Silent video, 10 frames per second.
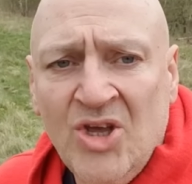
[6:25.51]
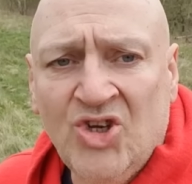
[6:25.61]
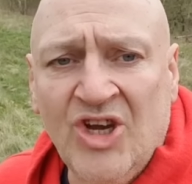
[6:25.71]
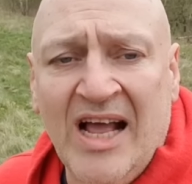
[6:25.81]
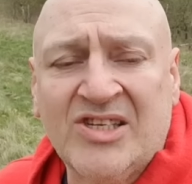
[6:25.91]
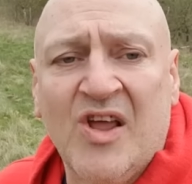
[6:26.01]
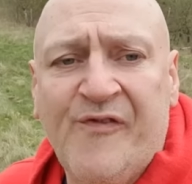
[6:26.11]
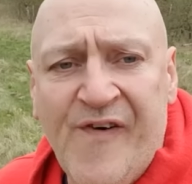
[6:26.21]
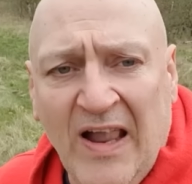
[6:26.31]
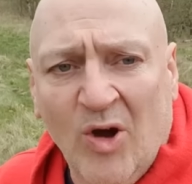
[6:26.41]
she has the
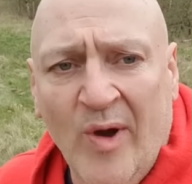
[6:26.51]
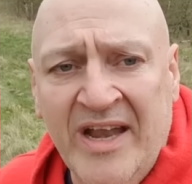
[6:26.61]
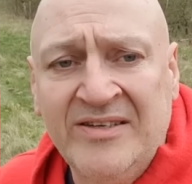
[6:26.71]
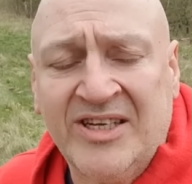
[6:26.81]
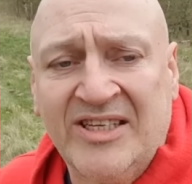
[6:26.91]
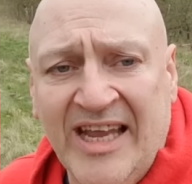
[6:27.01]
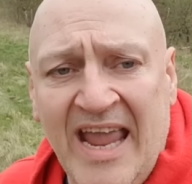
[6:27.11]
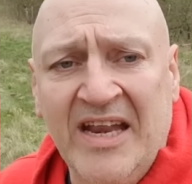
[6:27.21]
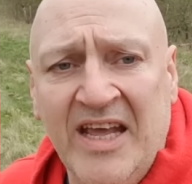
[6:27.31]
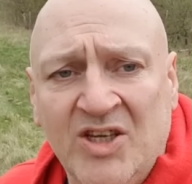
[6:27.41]
following to
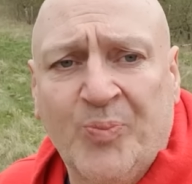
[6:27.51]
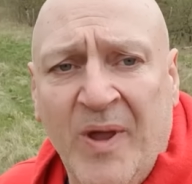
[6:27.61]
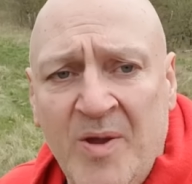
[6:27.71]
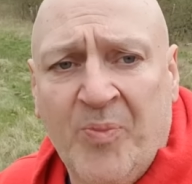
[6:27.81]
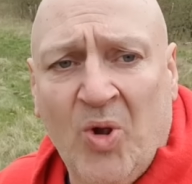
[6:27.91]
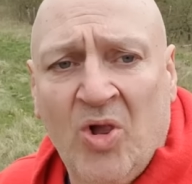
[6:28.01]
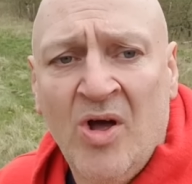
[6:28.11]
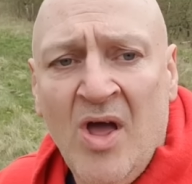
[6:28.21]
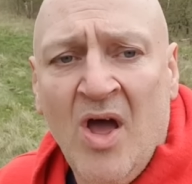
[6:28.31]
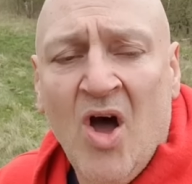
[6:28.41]
take these people
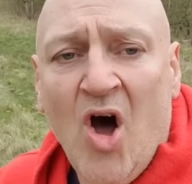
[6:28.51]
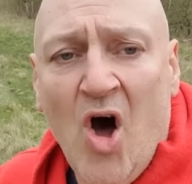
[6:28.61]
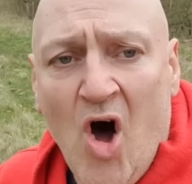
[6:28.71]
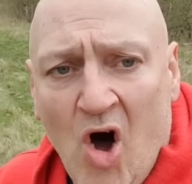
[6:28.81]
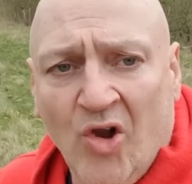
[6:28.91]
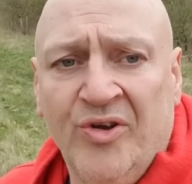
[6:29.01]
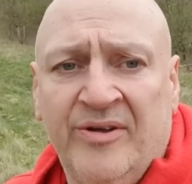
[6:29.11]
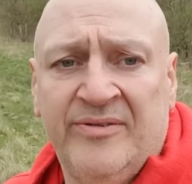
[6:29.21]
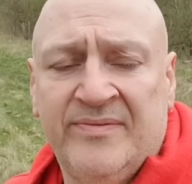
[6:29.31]
on.